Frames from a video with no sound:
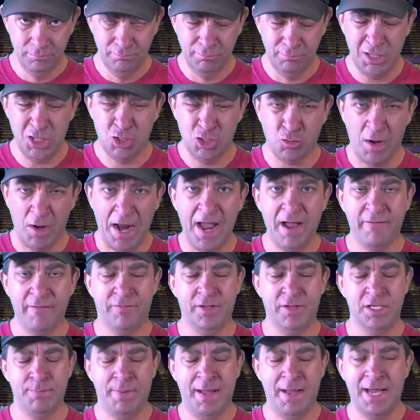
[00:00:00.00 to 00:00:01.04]
the draft
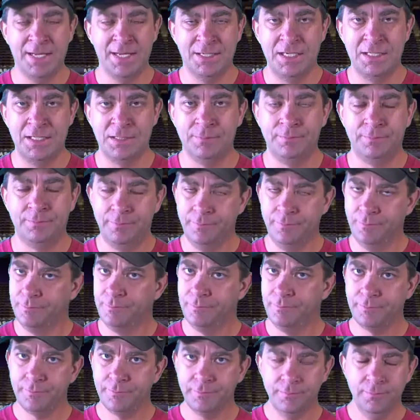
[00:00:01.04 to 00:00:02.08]
this past season.
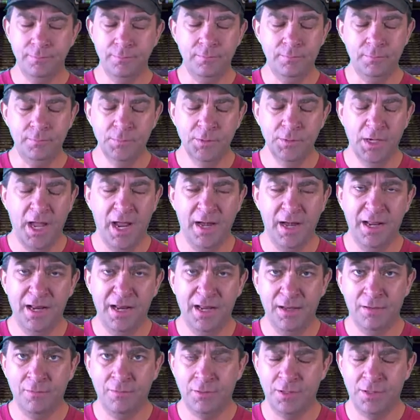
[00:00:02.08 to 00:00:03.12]
And he
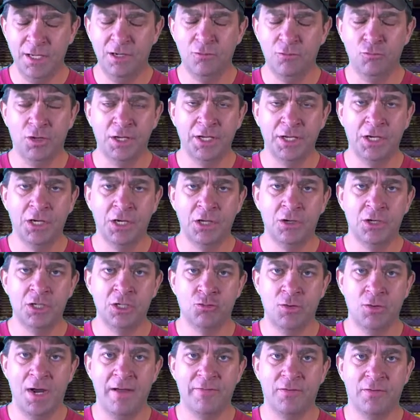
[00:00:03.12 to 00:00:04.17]
then didn't really get a good
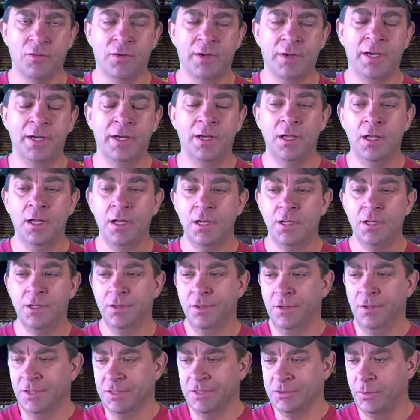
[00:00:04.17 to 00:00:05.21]
draft grade.
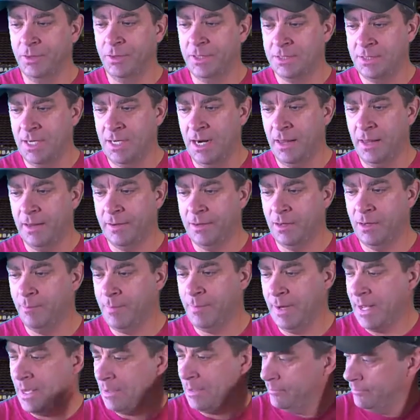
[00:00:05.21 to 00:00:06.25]
So he decided to come back